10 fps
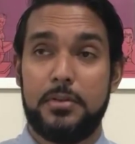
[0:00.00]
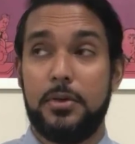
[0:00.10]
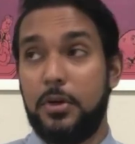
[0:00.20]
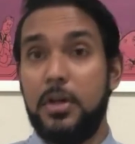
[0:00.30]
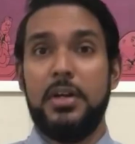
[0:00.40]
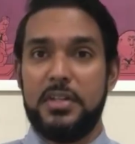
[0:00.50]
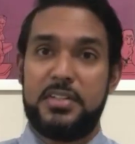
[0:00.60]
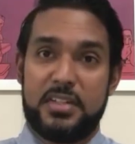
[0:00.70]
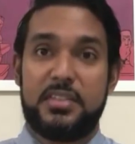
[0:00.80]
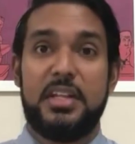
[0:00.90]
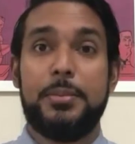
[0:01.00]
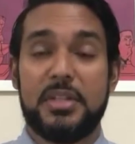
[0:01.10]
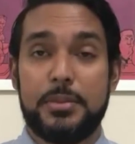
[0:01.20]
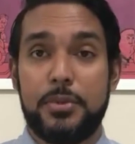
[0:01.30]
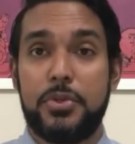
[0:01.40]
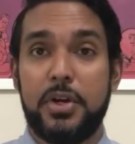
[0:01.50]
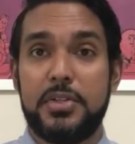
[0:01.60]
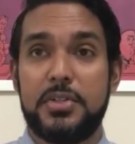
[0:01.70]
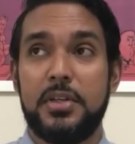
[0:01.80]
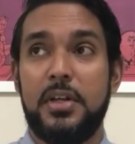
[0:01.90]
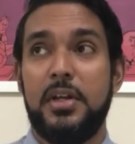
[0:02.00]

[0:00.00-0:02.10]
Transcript: or 60 in multiple choice.